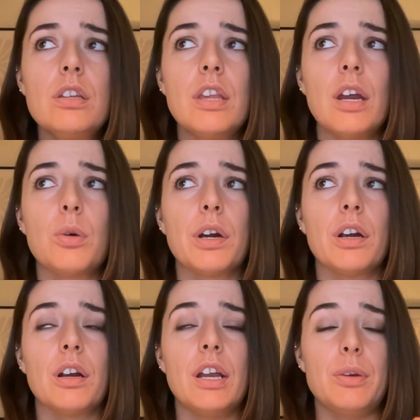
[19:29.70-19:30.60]

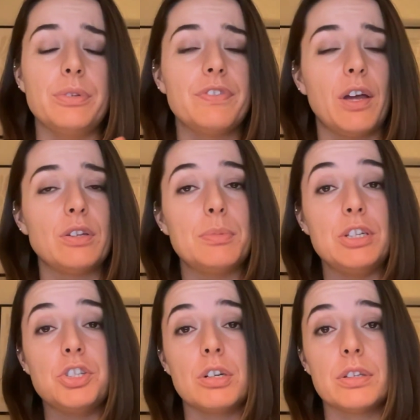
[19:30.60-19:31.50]
it was found to be
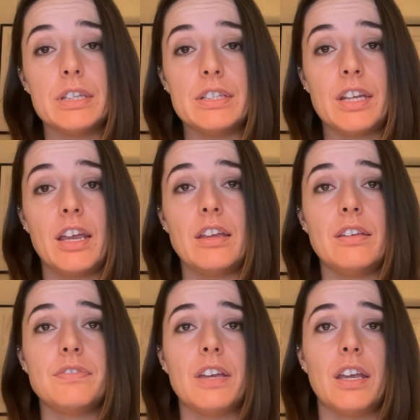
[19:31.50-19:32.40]
generally
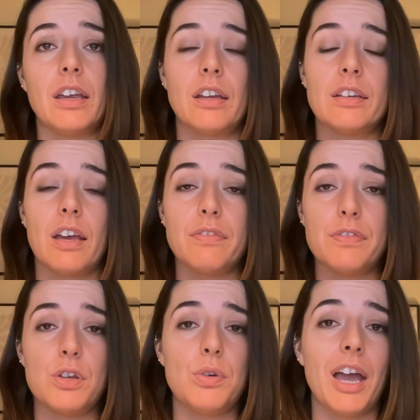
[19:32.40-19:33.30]
safe and have
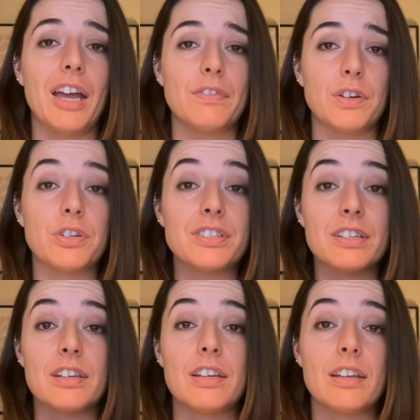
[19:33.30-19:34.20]
few adverse
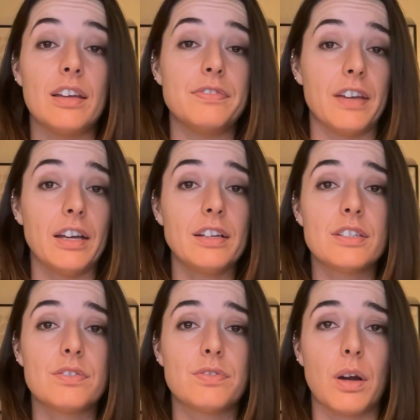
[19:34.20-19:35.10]

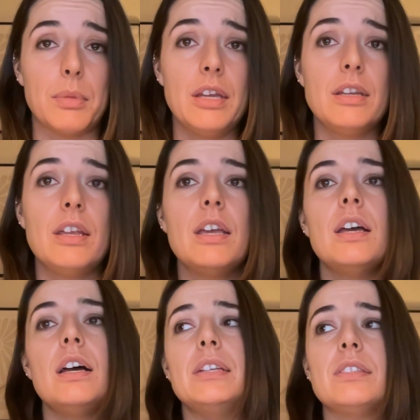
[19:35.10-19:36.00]
effects from it.
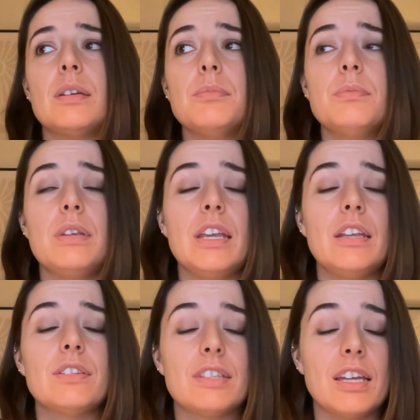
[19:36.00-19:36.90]
And some
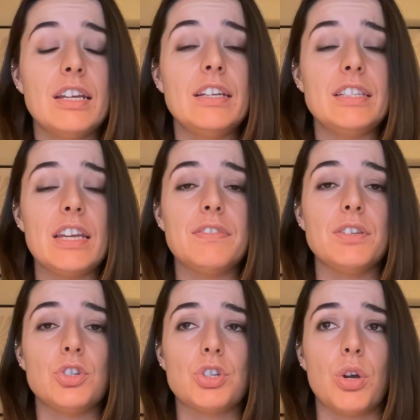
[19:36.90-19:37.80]
studies
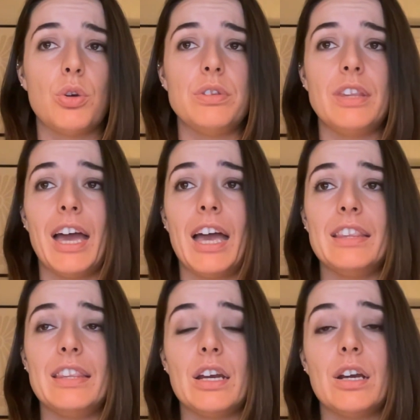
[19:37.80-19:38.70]
even showed
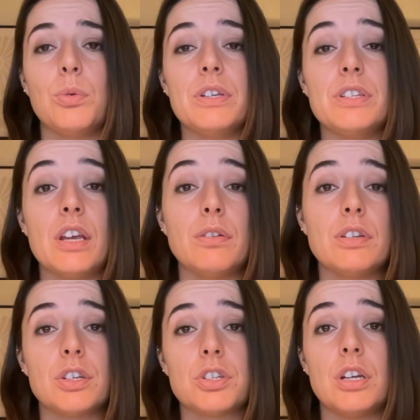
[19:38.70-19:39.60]
that there was a
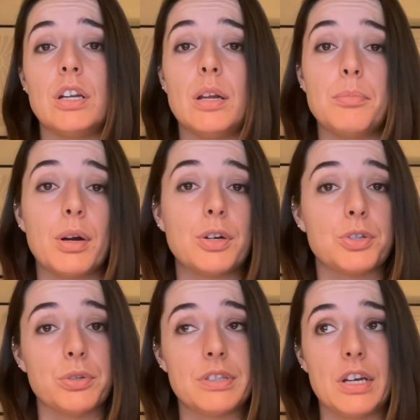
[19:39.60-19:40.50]
reduction in
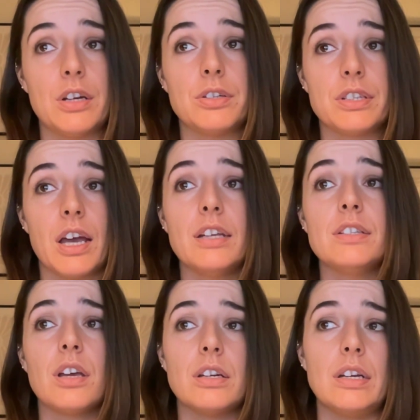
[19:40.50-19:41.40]
partial tear
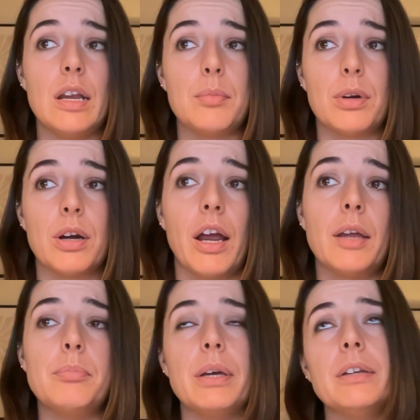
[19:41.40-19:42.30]
size on an
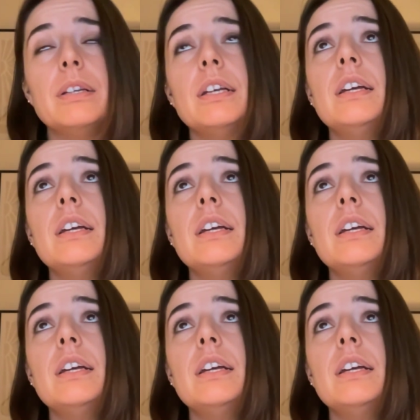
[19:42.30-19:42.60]
MRI, but